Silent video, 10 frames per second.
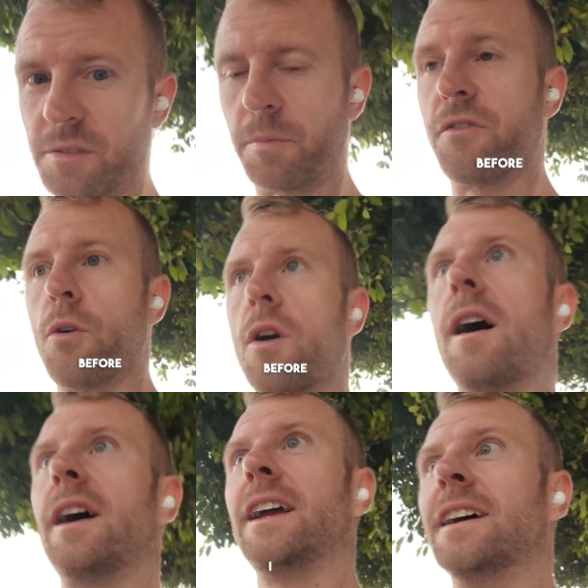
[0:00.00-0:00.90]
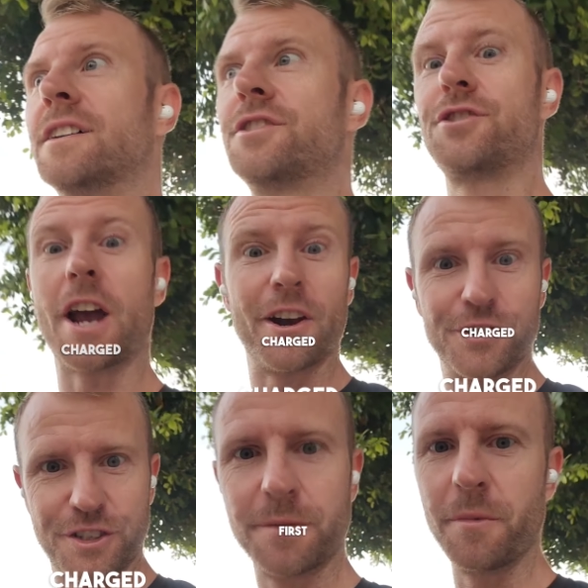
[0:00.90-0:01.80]
before I
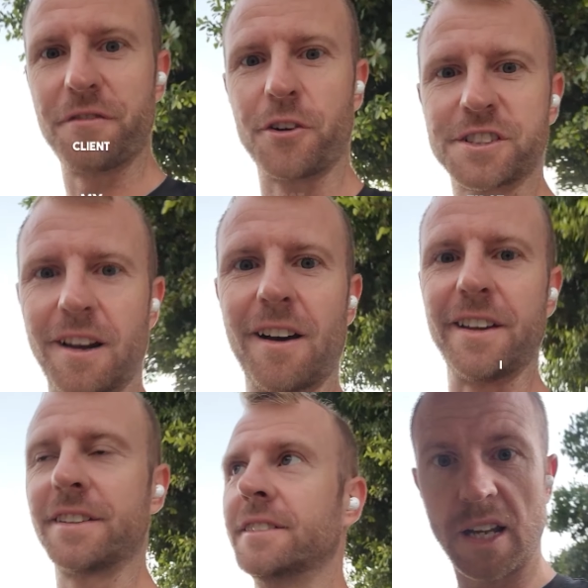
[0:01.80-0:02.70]
charged my first client.